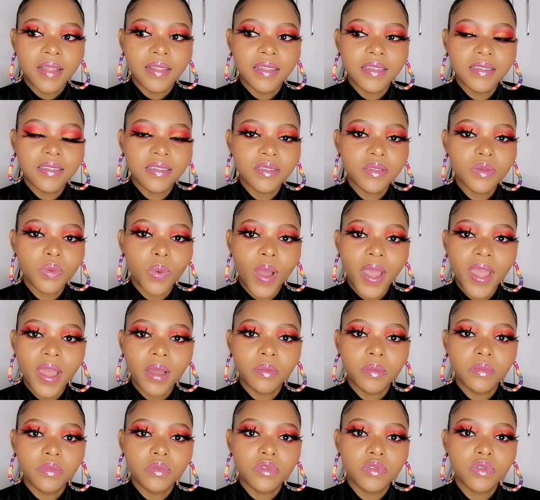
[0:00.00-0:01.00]
this is why
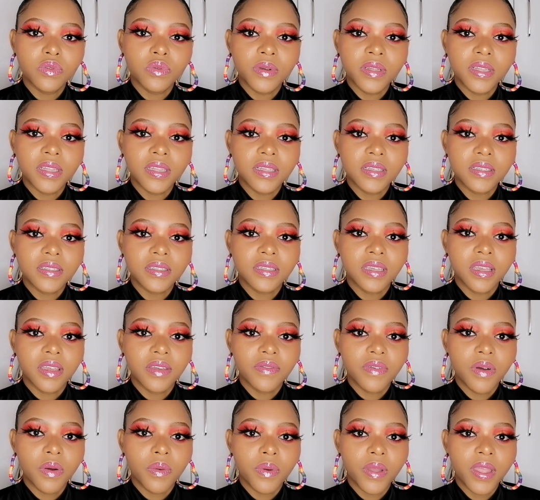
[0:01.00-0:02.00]
I'm doing this
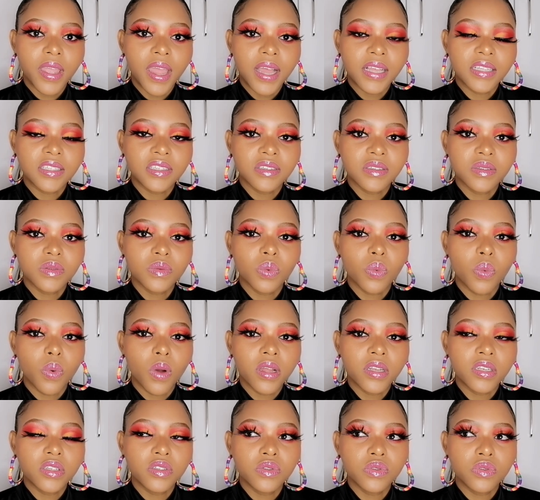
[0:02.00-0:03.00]
giveaway I just
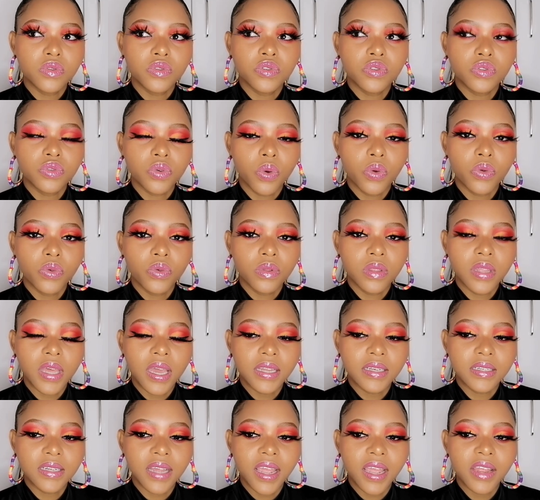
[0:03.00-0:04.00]
want to show you
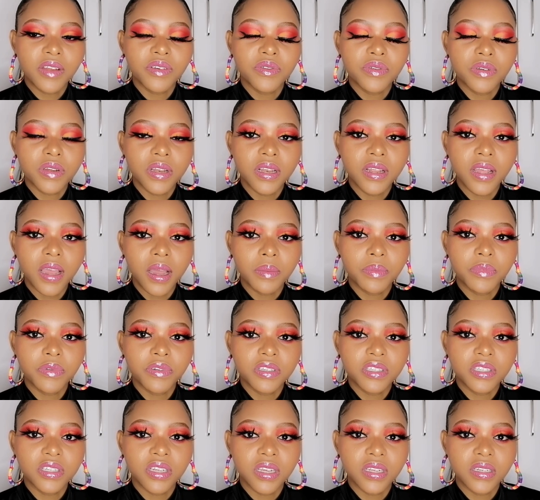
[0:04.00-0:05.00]
that I really
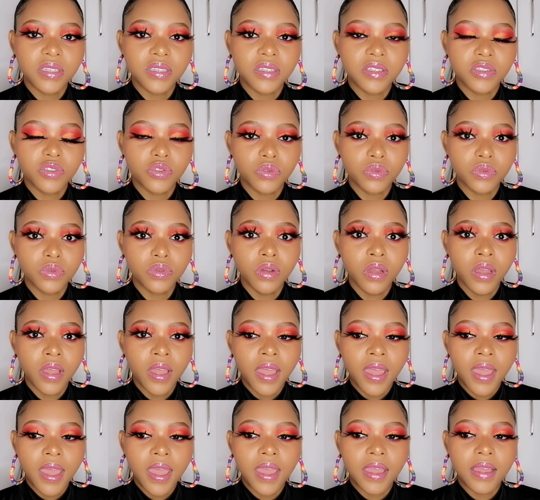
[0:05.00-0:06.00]
appreciate you
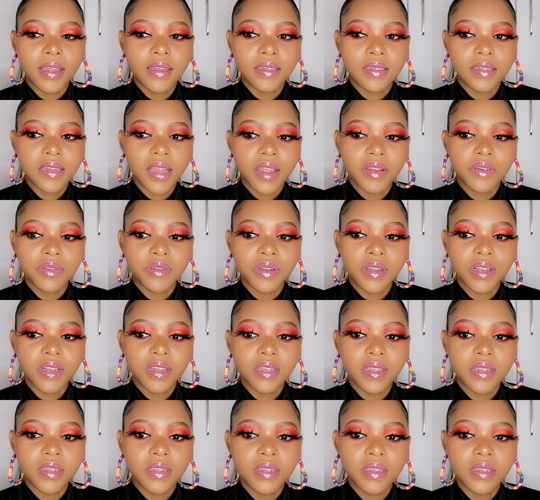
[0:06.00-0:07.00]
and I
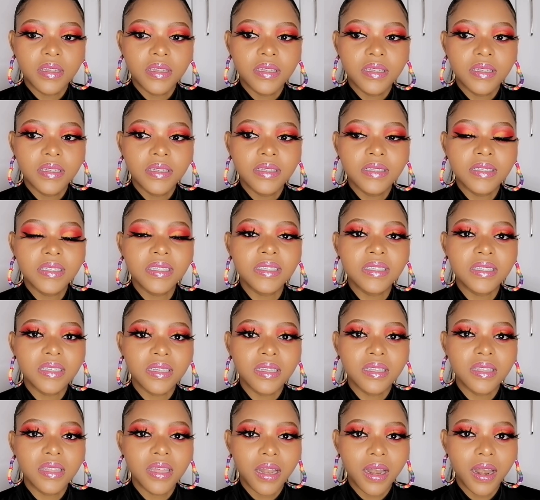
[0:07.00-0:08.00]
really
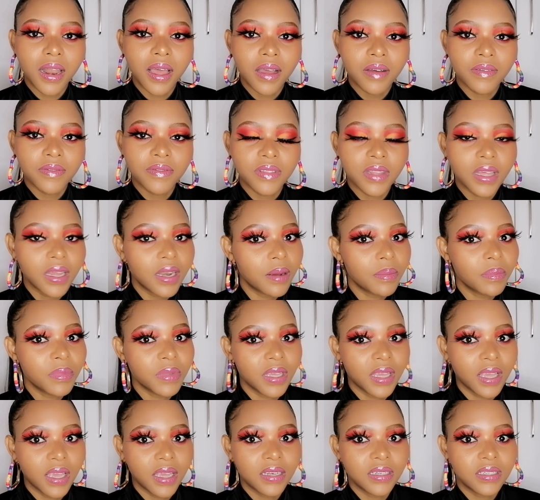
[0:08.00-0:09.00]
see the love that I'm
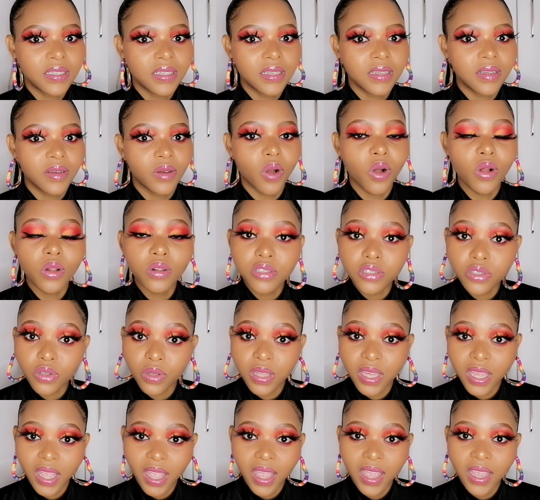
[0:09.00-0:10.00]
getting, also
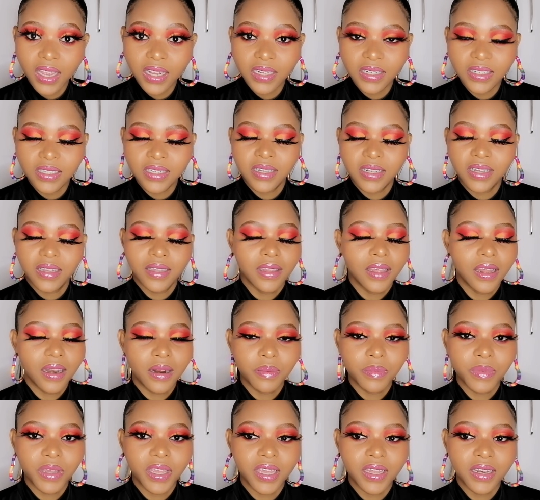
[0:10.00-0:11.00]
the hate that
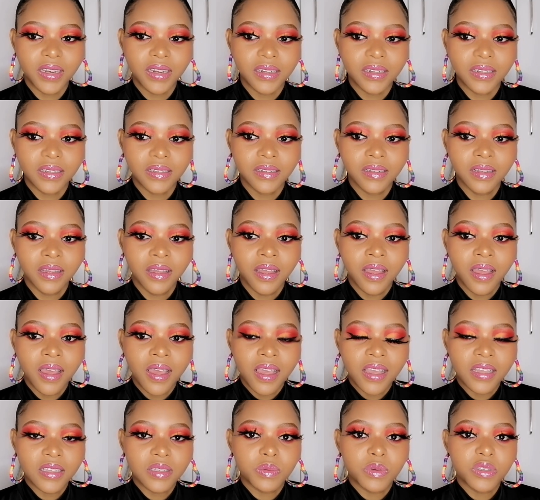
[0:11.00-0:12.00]
I'm getting,
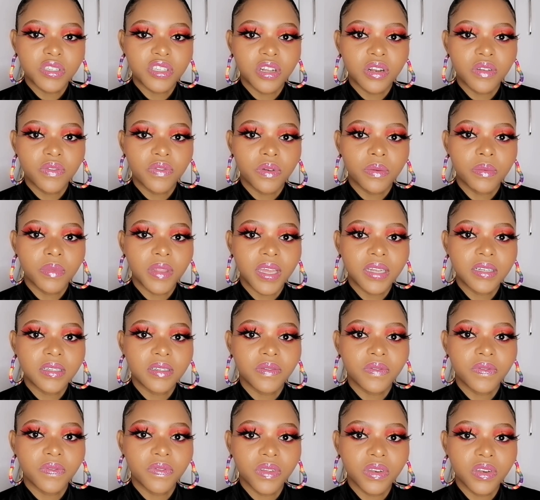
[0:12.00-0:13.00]
especially from that
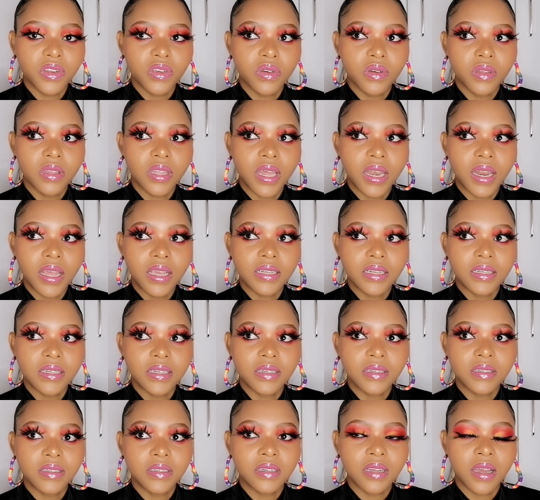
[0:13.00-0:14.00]
video that I
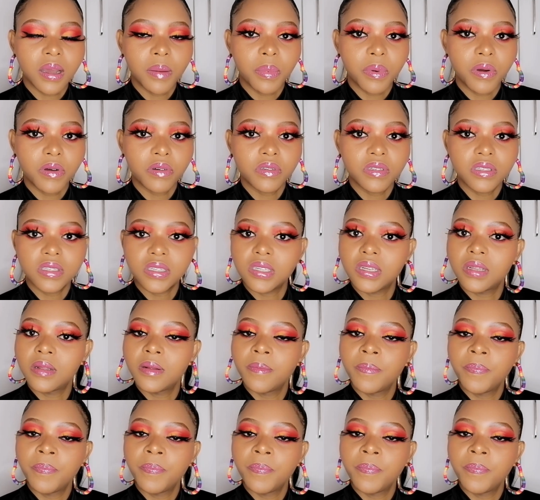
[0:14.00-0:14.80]
did about